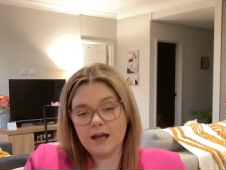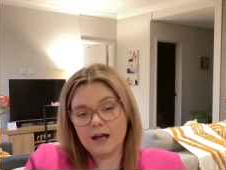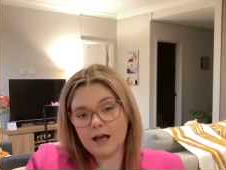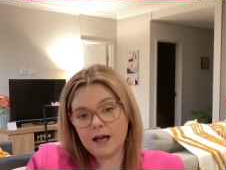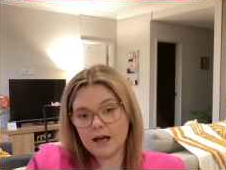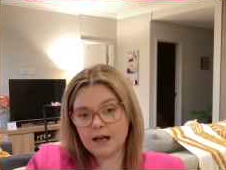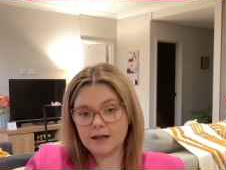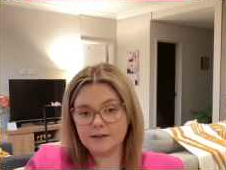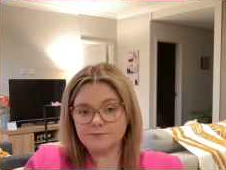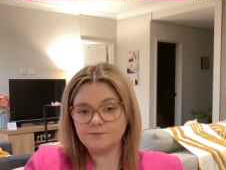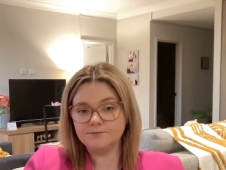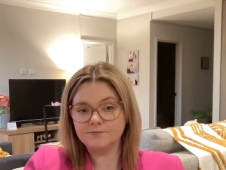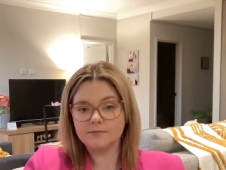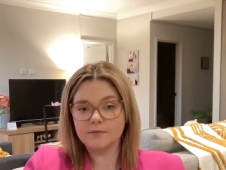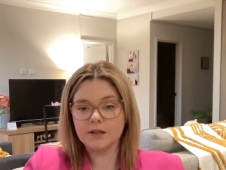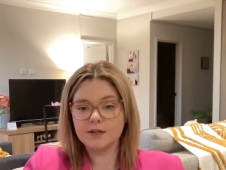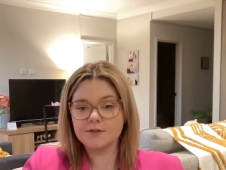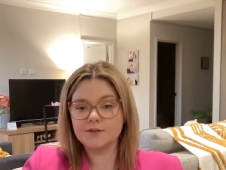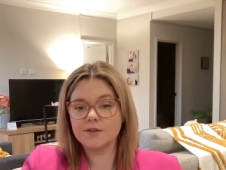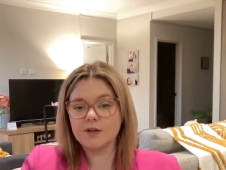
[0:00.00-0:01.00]
Um,
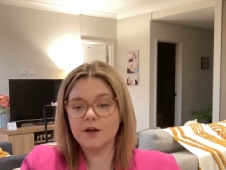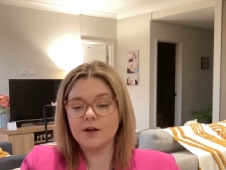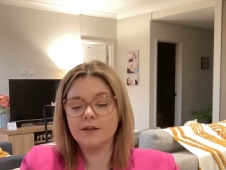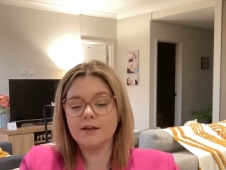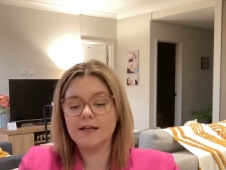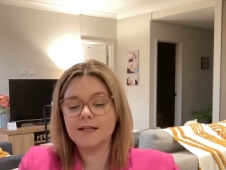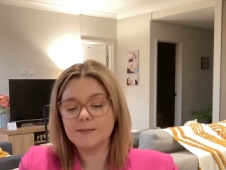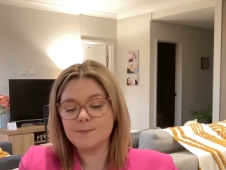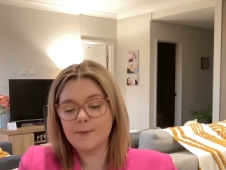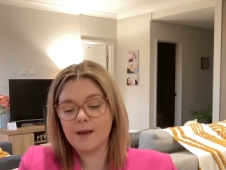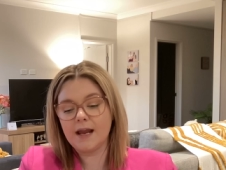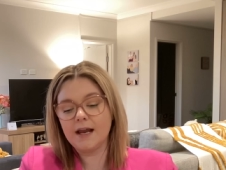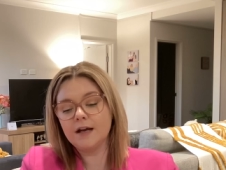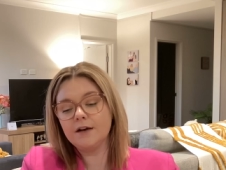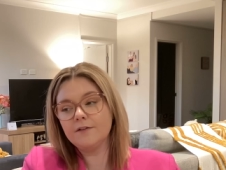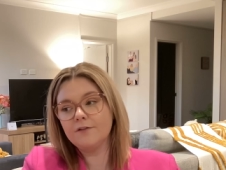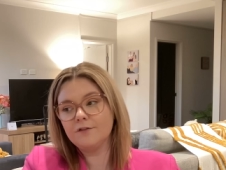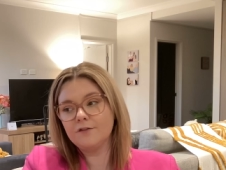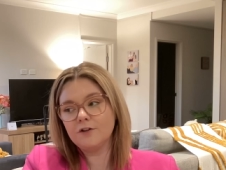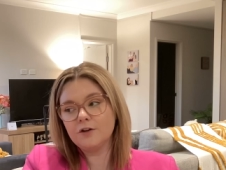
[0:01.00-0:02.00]
so there's been a
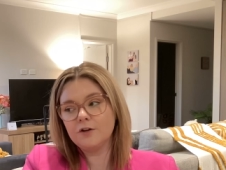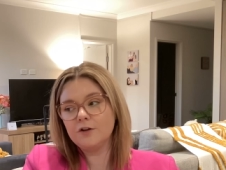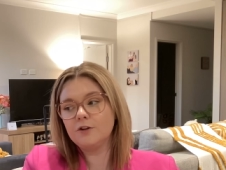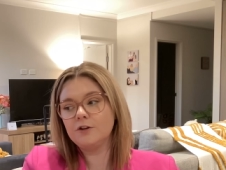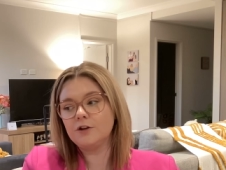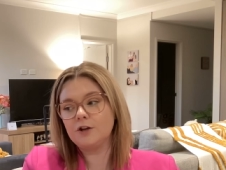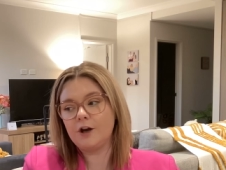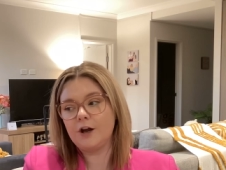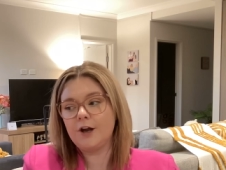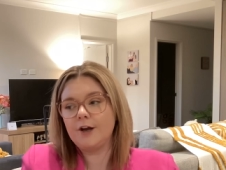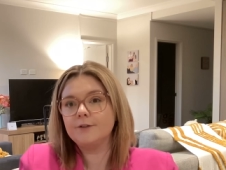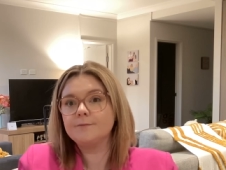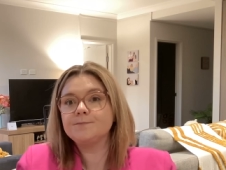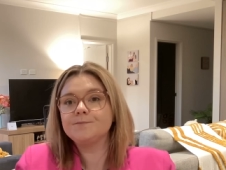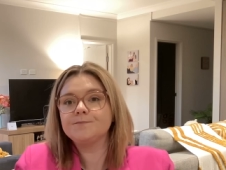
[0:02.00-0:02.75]
few, you know,